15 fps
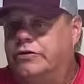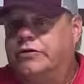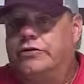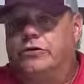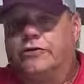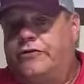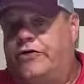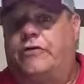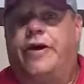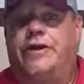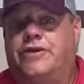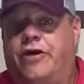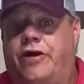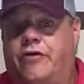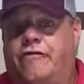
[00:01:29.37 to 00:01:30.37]
Look for the right
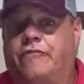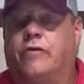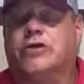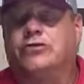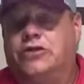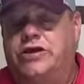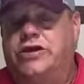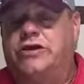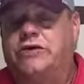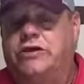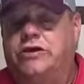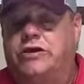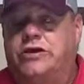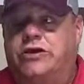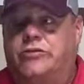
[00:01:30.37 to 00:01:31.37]
dog for what you need.
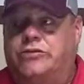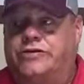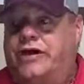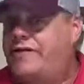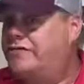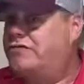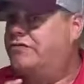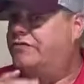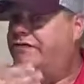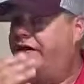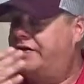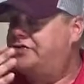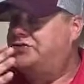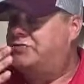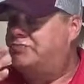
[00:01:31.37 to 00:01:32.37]
Well, now that you
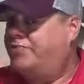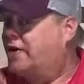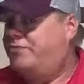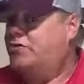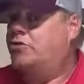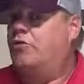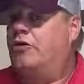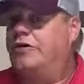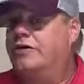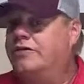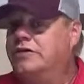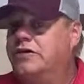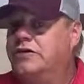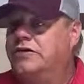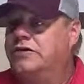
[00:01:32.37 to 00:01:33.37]
found your pup you
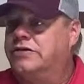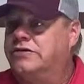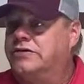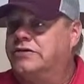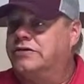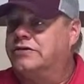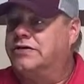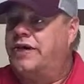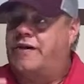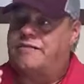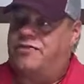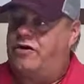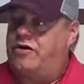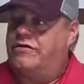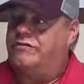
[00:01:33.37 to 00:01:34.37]
want, I've
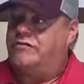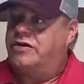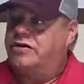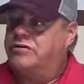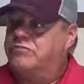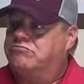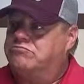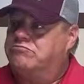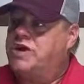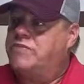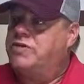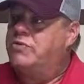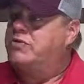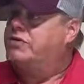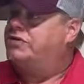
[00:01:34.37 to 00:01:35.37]
thought
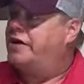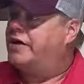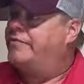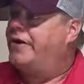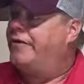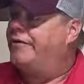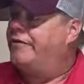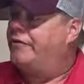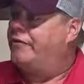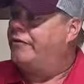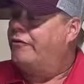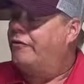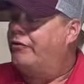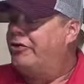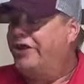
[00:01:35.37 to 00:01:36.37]
maybe we need to talk
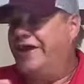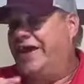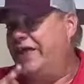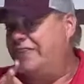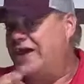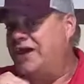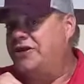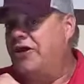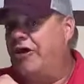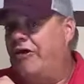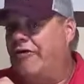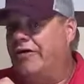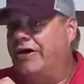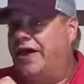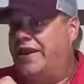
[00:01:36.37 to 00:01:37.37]
about where you're going to get that
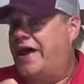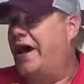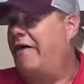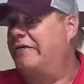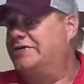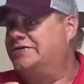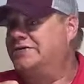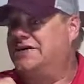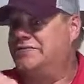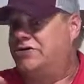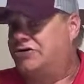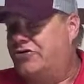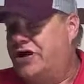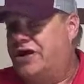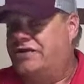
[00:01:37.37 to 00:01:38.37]
dog and how it's going to be
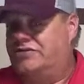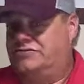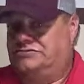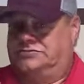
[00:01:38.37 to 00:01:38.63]
trained.